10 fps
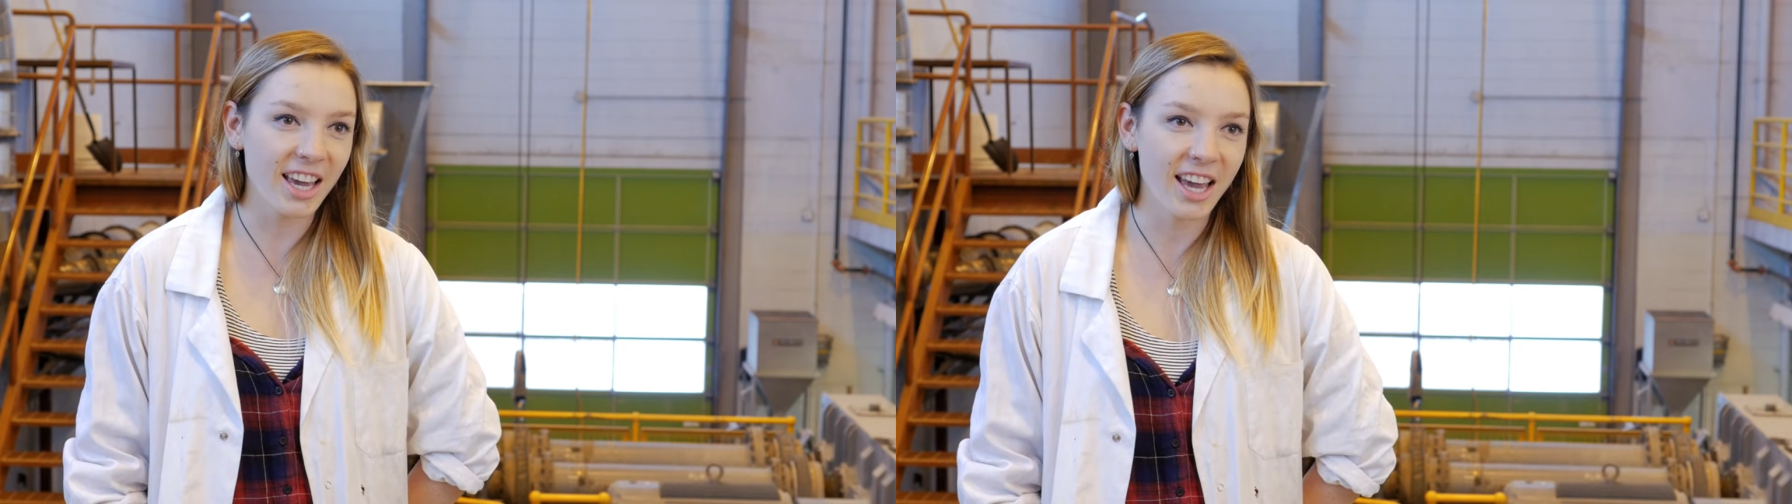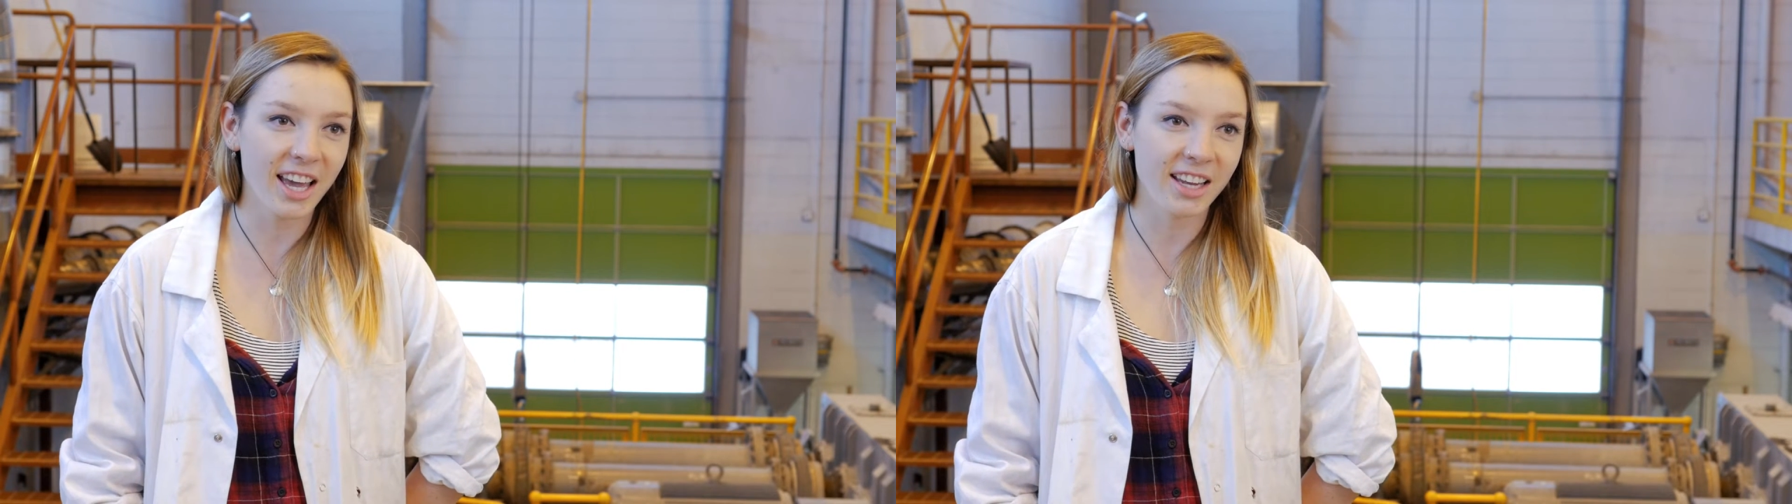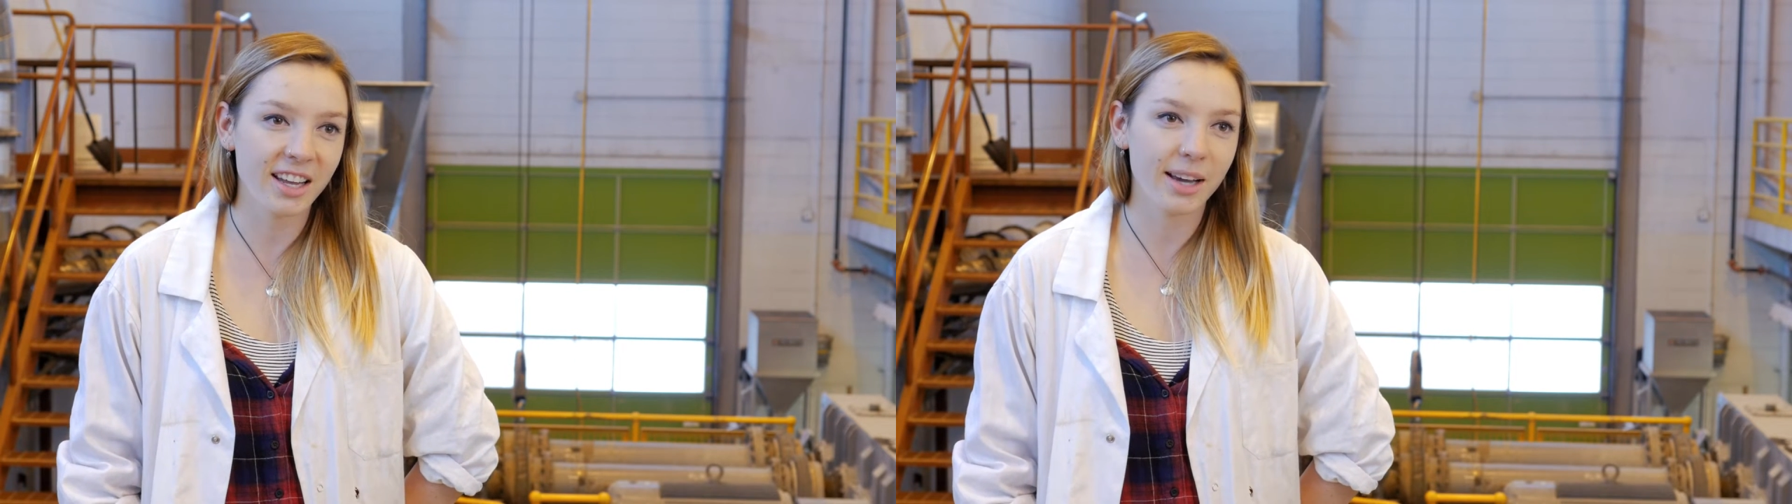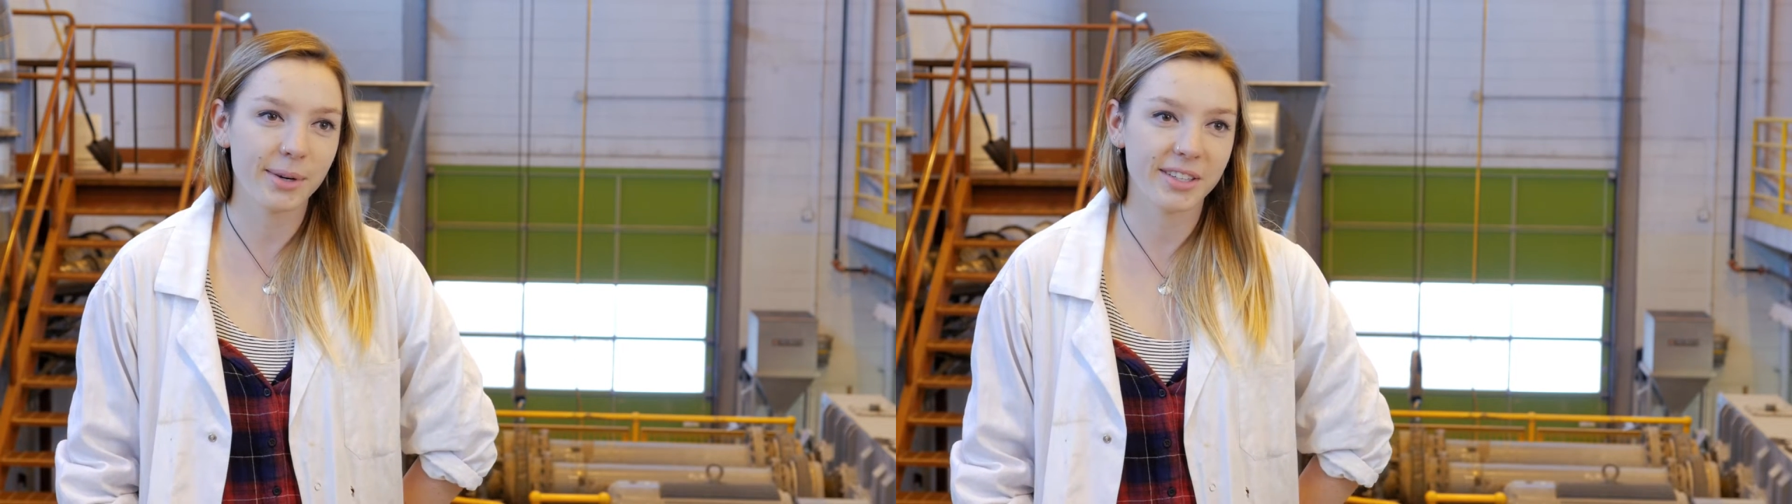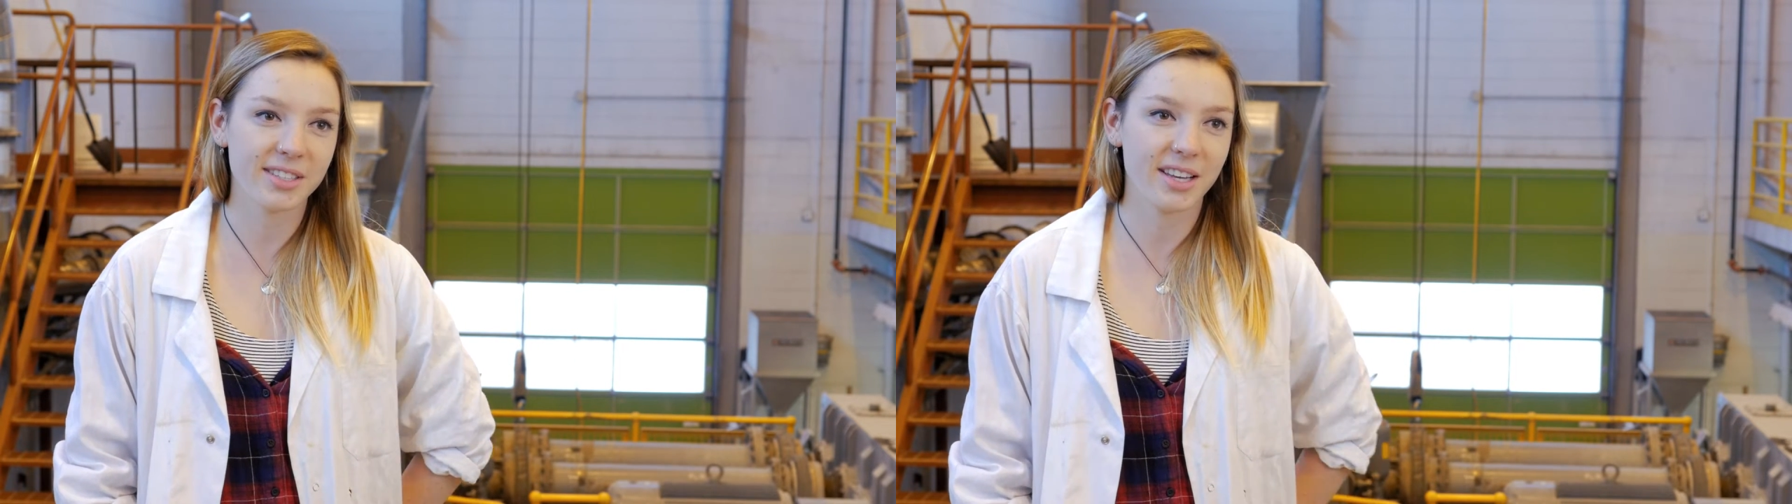and I
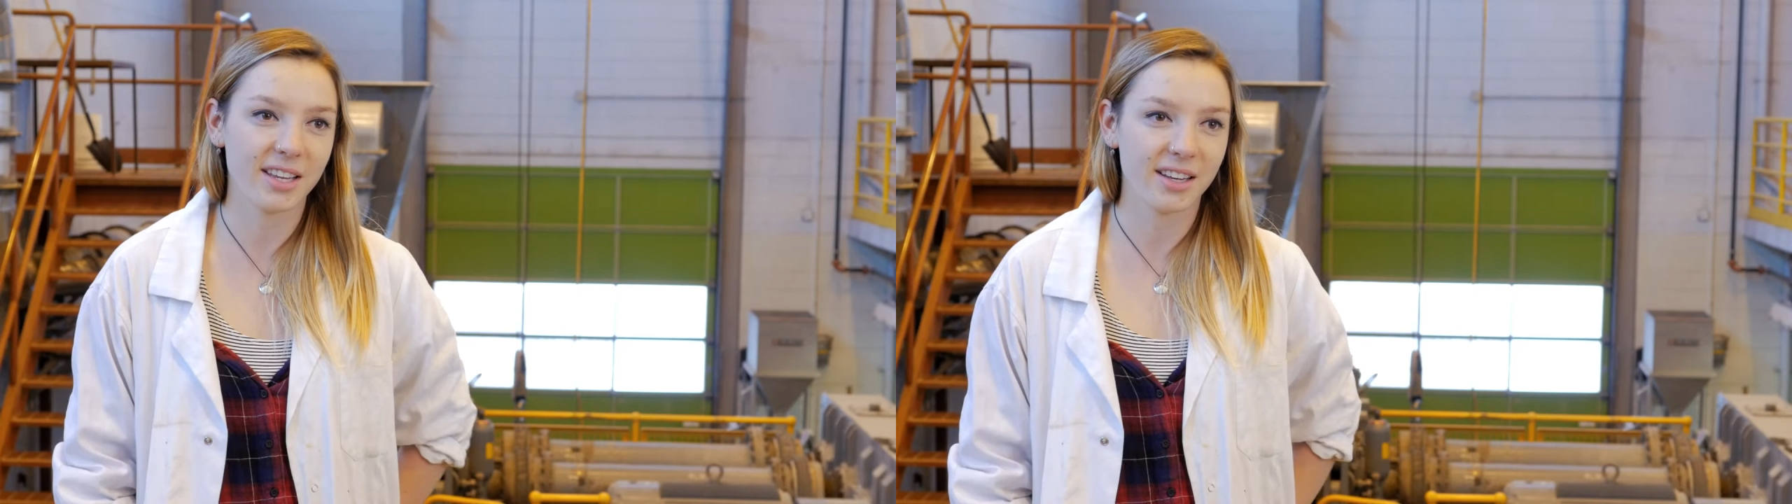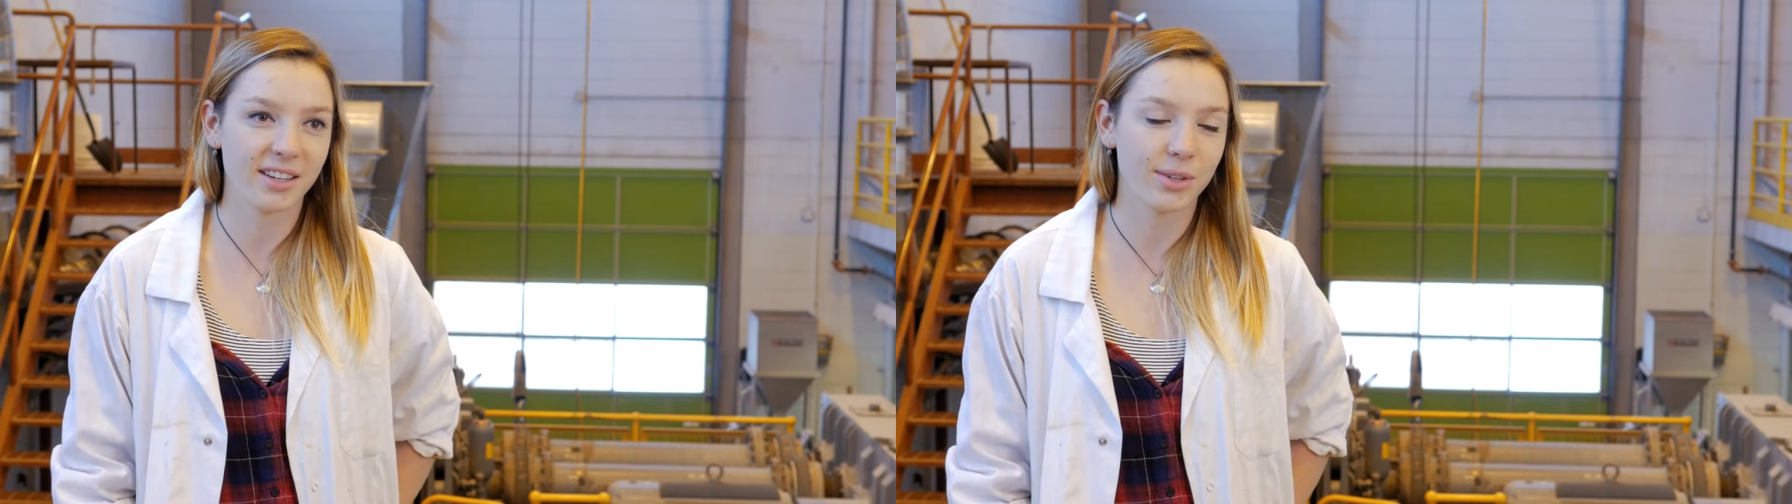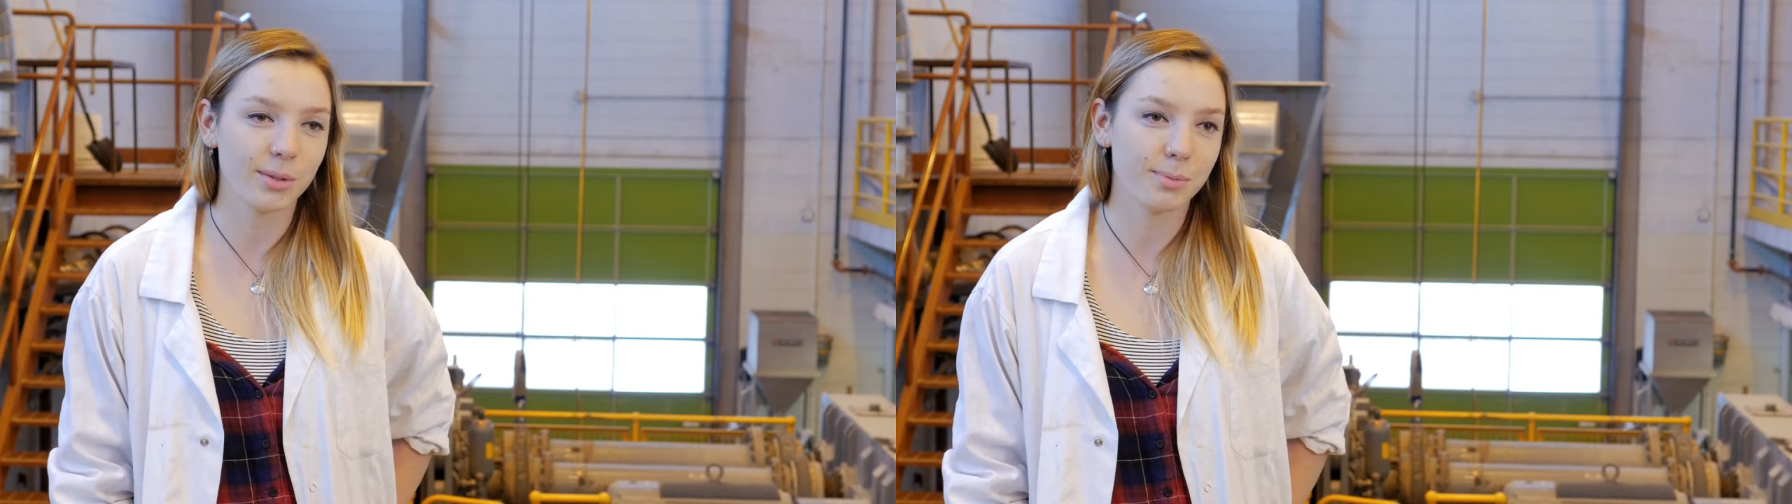worked in a gold